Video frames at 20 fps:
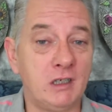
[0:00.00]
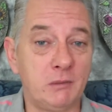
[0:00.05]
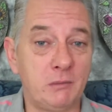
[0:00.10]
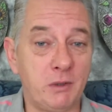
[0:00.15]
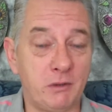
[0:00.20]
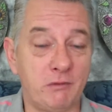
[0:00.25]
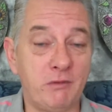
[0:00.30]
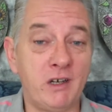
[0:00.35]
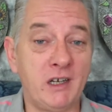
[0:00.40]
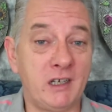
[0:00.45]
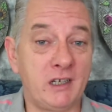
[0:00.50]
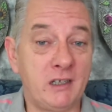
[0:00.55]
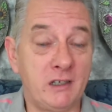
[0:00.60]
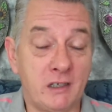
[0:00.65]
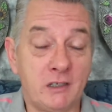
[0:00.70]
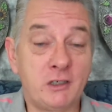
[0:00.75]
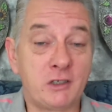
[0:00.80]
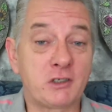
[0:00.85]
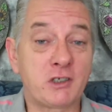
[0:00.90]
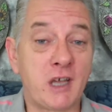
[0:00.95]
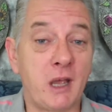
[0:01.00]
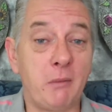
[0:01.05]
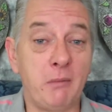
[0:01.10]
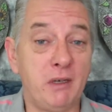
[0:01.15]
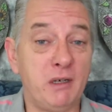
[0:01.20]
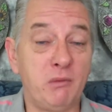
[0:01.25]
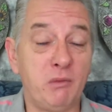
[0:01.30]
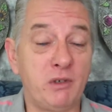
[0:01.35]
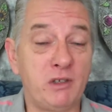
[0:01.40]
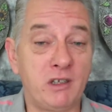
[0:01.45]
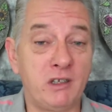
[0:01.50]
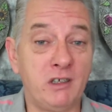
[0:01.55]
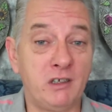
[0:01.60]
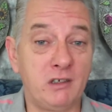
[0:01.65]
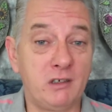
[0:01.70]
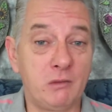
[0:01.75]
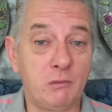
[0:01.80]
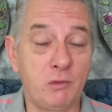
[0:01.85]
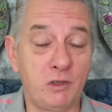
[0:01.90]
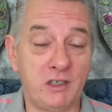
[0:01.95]
but really they're just coming in
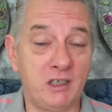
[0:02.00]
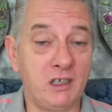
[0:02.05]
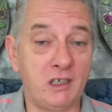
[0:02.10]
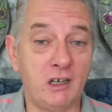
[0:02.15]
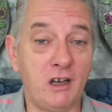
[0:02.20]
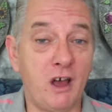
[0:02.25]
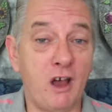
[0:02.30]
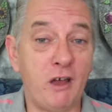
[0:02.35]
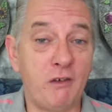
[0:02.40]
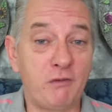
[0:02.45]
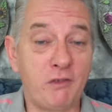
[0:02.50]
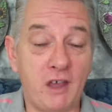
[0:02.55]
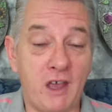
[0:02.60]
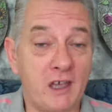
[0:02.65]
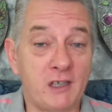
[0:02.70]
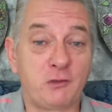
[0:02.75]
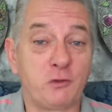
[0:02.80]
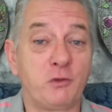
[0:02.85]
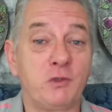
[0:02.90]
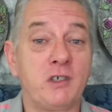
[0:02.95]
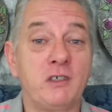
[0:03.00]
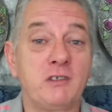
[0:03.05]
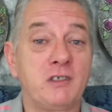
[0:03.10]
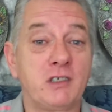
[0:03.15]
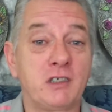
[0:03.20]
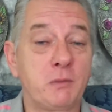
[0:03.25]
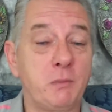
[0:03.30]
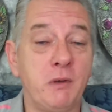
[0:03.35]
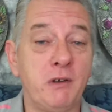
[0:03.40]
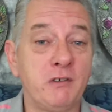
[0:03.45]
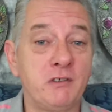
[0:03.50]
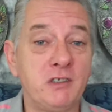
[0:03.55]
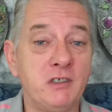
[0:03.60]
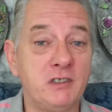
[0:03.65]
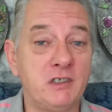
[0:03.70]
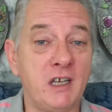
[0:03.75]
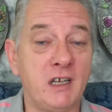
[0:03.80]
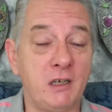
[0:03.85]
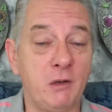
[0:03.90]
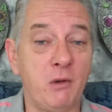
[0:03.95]
within a life that has all those
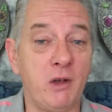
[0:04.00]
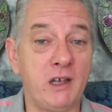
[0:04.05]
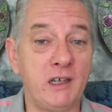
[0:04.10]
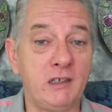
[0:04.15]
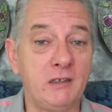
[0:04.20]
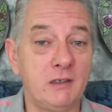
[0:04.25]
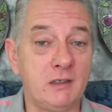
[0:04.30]
experiences anyway.